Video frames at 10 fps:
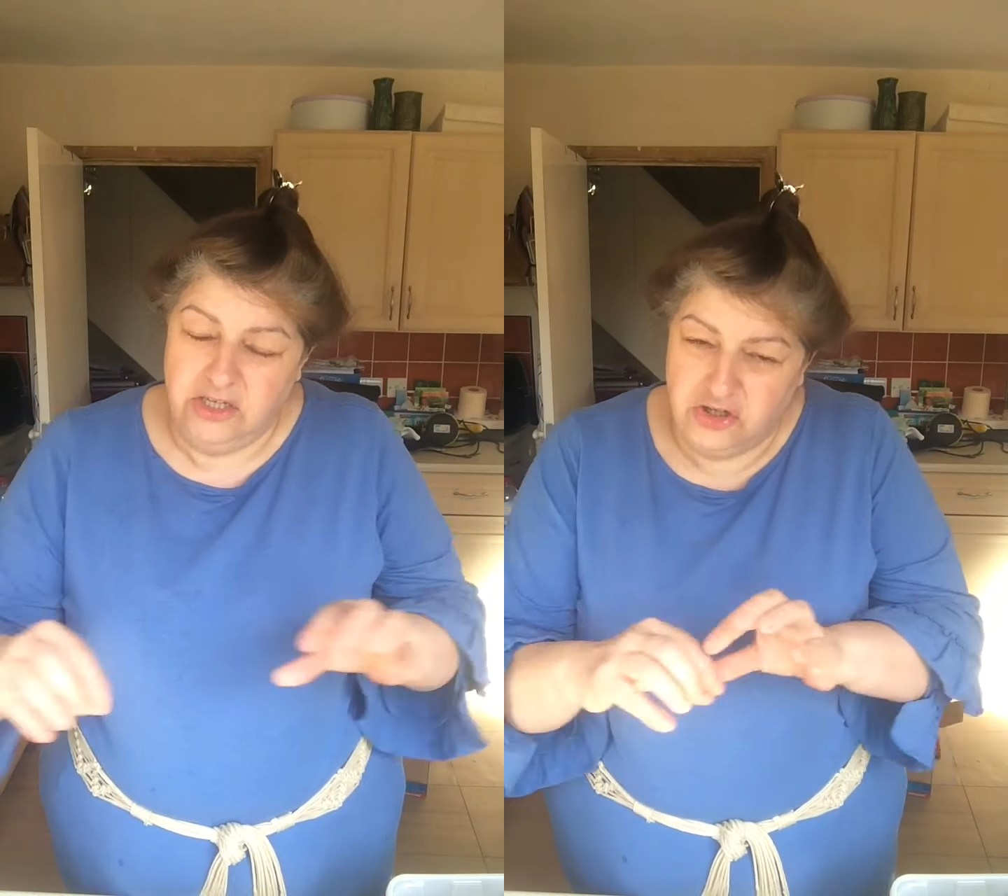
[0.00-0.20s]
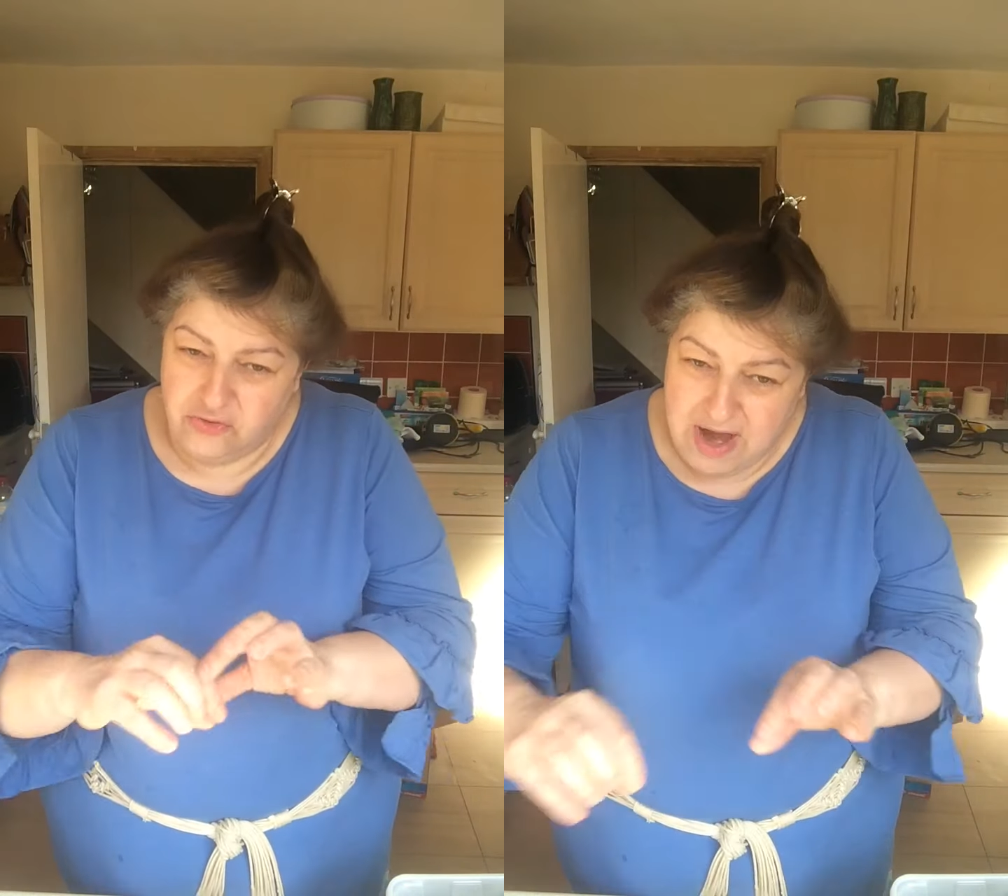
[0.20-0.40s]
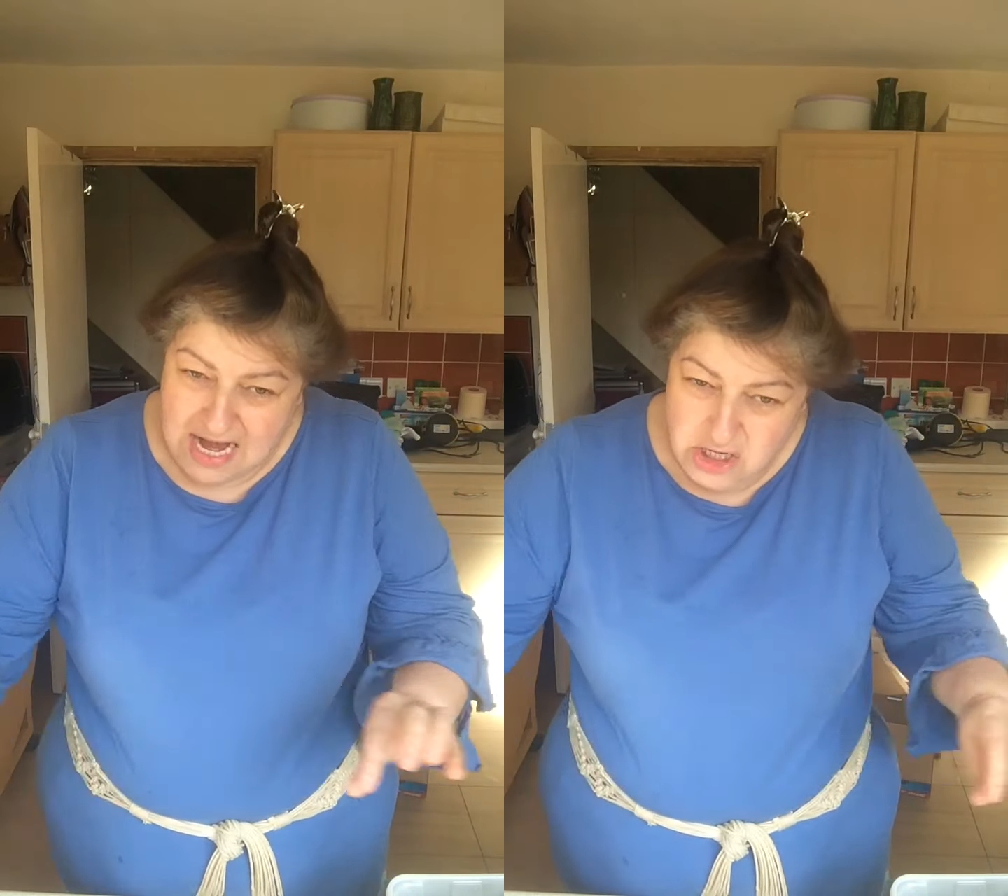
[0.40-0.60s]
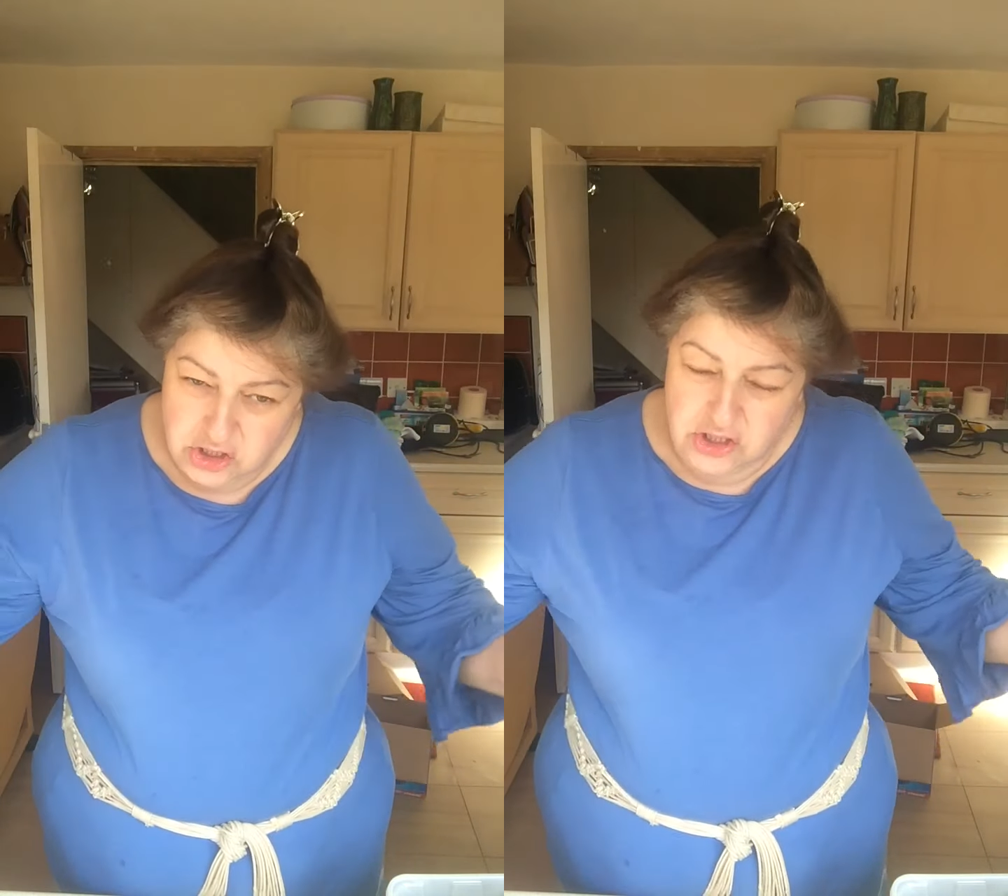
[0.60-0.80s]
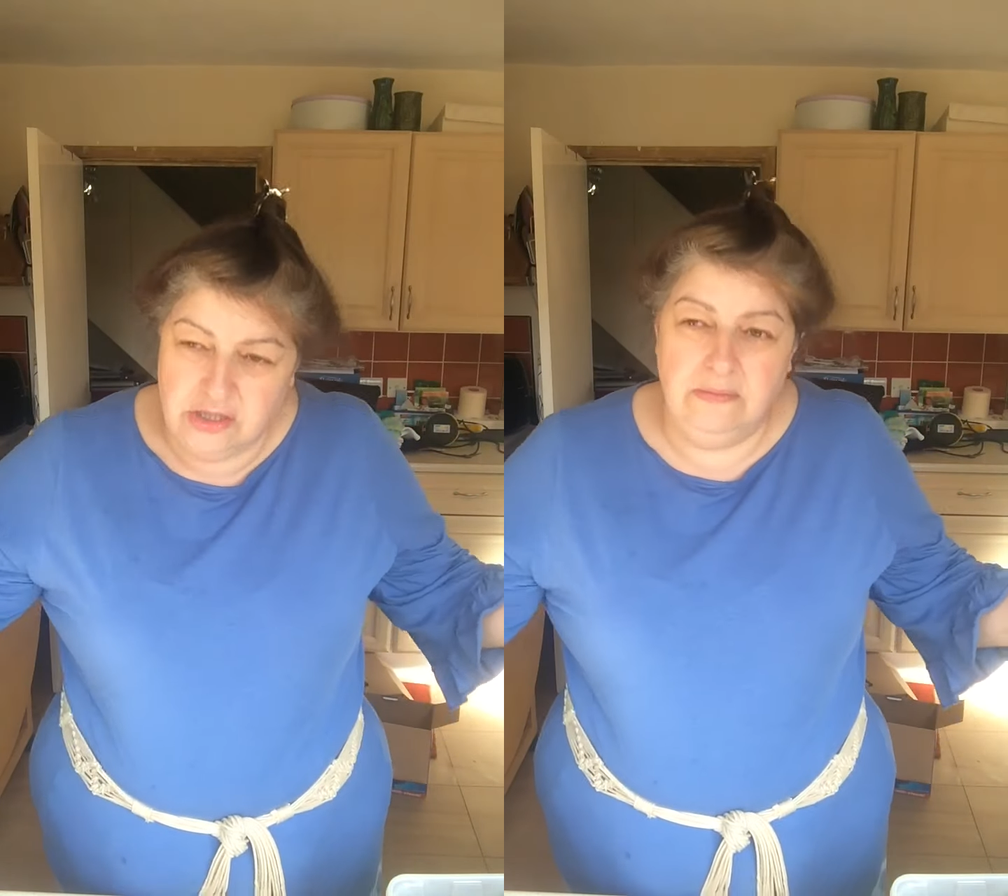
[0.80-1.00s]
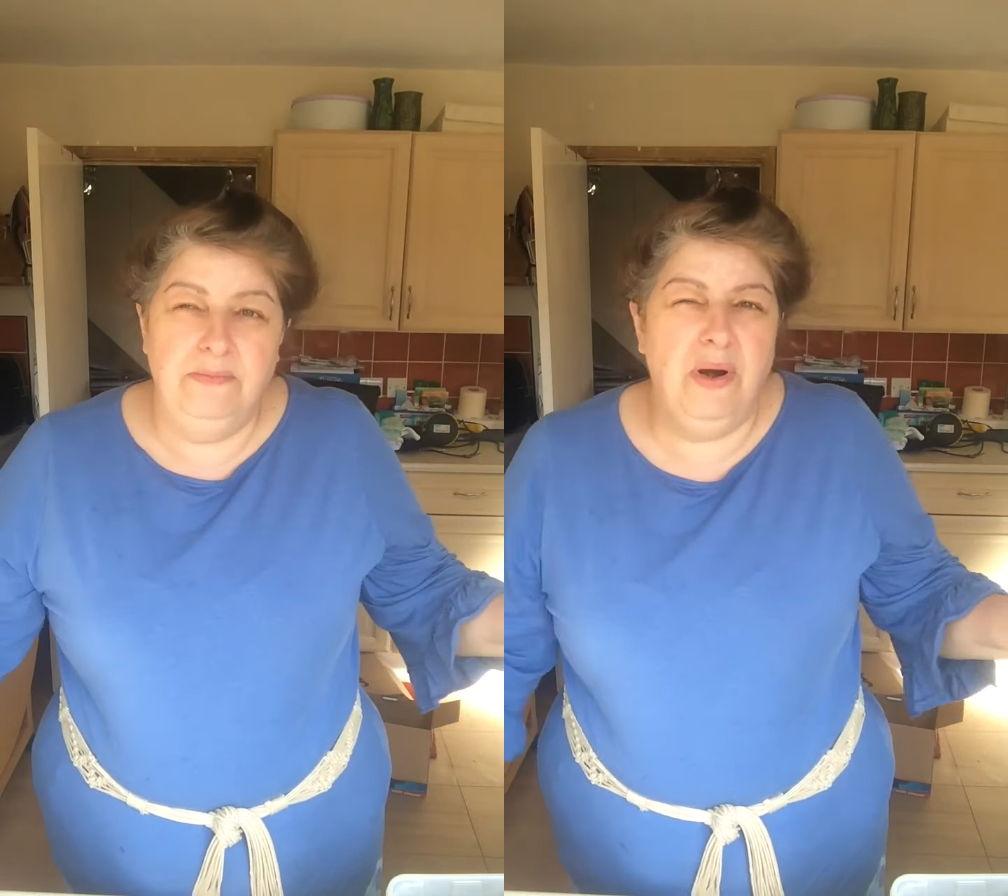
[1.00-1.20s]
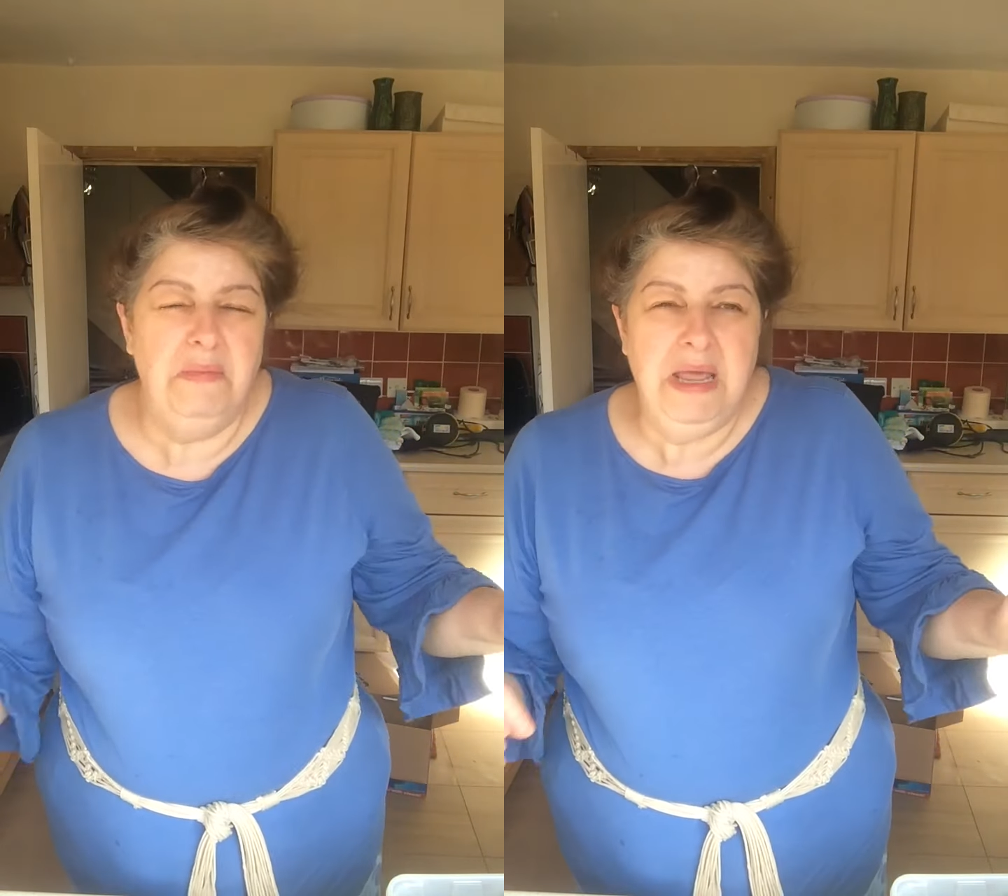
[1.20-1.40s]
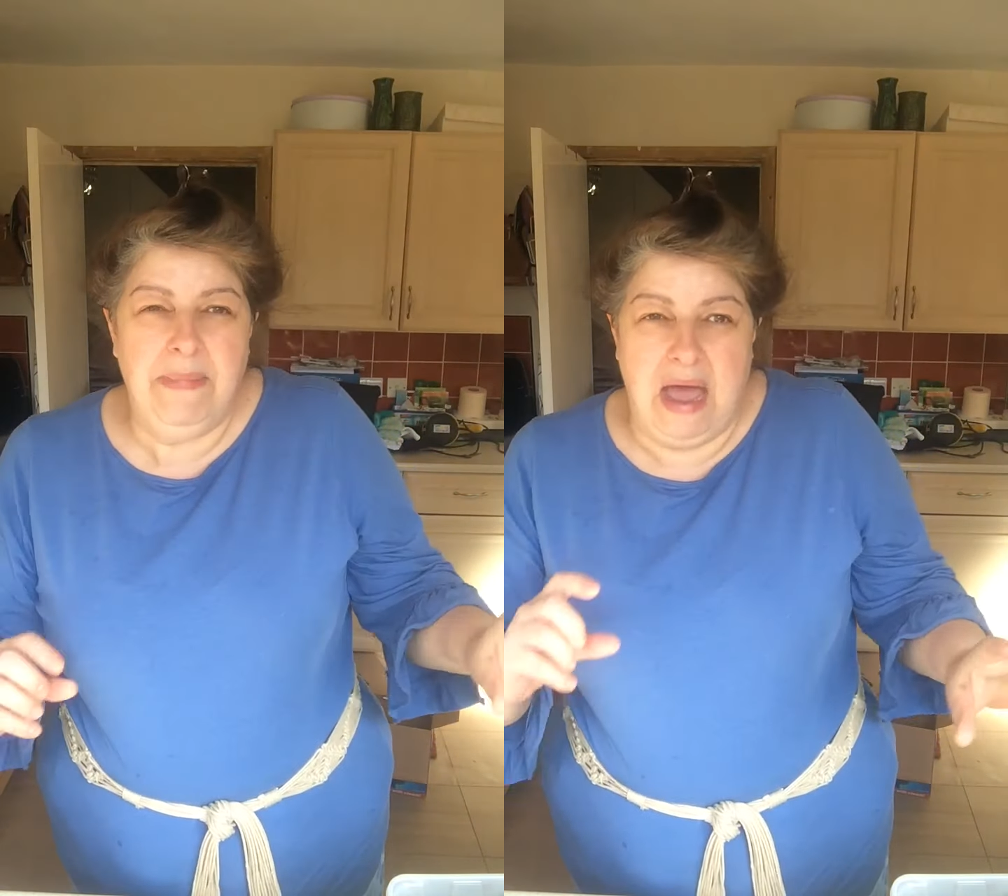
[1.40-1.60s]
trench,
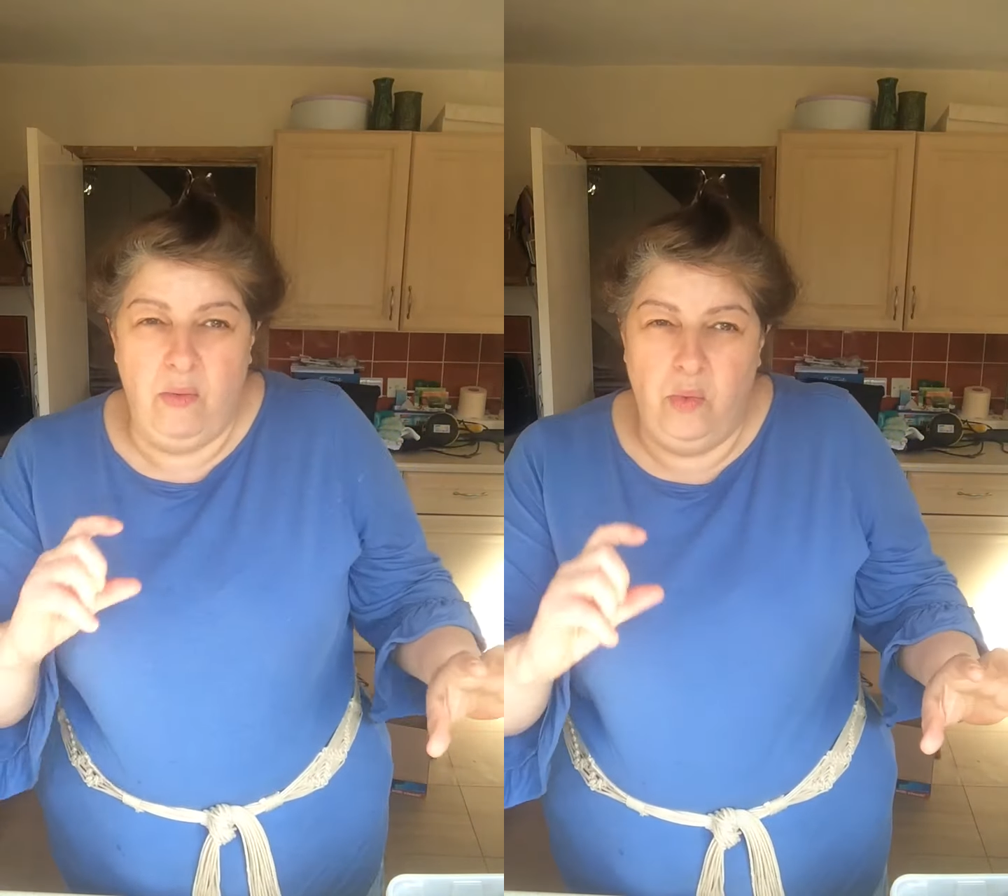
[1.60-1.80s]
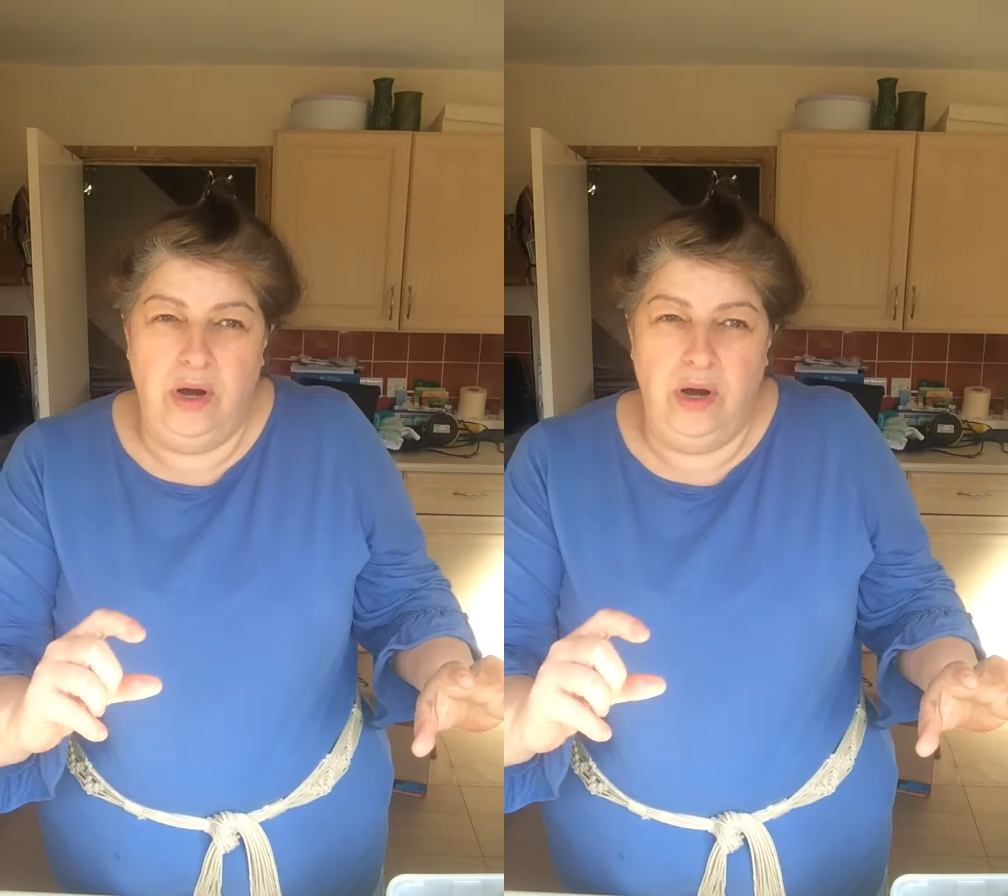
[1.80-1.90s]
probably about